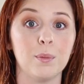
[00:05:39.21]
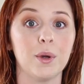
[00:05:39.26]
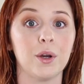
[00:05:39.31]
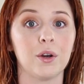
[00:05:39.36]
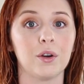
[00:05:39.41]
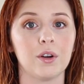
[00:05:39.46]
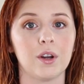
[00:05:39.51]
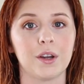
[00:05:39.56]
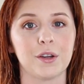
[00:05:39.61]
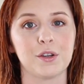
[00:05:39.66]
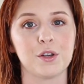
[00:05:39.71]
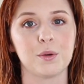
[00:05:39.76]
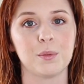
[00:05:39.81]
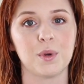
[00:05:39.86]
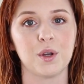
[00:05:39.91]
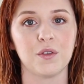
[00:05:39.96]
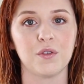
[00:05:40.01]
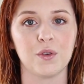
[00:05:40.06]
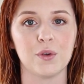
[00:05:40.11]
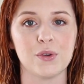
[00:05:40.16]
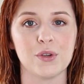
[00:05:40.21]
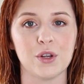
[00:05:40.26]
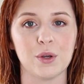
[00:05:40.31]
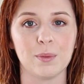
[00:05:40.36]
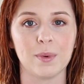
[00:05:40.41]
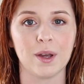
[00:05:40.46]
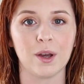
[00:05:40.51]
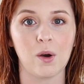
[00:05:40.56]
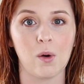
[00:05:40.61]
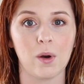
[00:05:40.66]
mirror next to me if you see
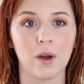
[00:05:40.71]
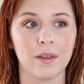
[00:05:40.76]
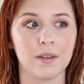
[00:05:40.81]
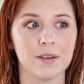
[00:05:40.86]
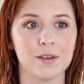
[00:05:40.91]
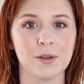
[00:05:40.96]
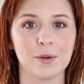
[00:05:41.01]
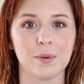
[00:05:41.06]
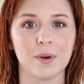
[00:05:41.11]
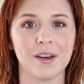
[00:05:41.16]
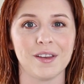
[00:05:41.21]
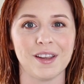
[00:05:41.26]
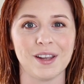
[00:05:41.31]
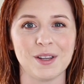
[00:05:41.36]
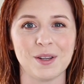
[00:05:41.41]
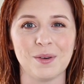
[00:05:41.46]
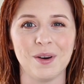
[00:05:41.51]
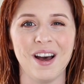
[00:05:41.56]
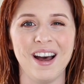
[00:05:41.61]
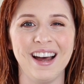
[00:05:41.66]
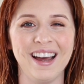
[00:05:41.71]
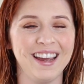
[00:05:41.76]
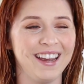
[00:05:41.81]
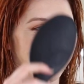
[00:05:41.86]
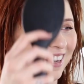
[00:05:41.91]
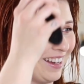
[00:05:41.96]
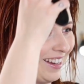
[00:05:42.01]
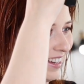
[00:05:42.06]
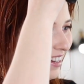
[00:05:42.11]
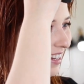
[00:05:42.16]
me going this way, that's
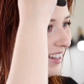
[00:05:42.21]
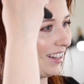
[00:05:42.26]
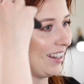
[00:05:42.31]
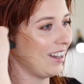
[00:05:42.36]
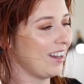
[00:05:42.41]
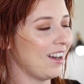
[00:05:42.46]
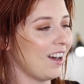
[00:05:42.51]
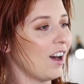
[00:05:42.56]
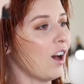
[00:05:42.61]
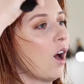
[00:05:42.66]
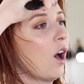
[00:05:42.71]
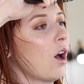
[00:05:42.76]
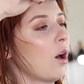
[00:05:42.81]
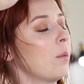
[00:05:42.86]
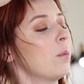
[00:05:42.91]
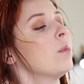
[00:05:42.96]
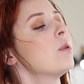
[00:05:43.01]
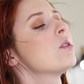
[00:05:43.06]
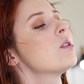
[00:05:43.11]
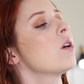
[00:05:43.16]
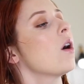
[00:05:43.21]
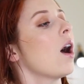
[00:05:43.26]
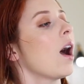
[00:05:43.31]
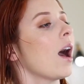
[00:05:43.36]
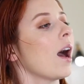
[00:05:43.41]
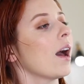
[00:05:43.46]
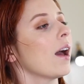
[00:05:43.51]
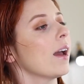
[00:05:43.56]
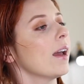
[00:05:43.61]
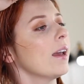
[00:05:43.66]
why. So
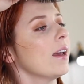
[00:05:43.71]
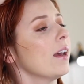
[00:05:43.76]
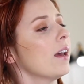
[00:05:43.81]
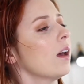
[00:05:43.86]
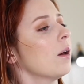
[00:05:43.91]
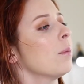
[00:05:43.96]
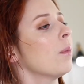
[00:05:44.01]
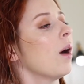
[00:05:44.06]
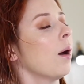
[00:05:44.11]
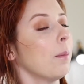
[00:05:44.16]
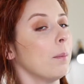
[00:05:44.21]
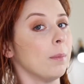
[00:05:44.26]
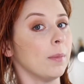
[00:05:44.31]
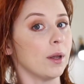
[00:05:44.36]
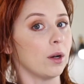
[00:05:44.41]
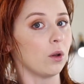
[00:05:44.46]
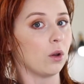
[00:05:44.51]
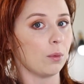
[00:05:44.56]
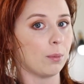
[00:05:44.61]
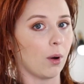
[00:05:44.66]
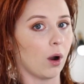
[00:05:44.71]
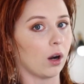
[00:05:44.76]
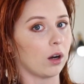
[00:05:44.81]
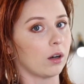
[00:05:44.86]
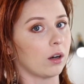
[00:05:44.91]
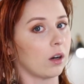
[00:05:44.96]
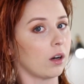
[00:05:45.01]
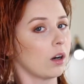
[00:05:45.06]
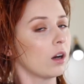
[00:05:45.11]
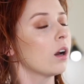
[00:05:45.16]
I am a middle
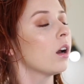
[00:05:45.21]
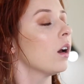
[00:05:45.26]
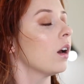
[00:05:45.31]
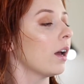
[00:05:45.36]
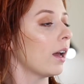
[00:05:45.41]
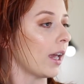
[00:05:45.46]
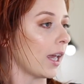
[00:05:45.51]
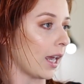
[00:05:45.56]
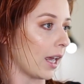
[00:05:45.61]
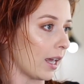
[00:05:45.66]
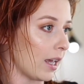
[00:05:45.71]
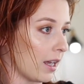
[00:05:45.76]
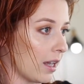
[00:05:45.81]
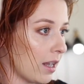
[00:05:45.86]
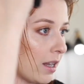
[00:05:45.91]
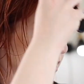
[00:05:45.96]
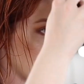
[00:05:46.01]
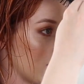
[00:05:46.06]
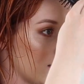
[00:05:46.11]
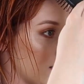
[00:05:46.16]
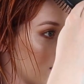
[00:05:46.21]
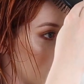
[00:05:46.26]
parter, and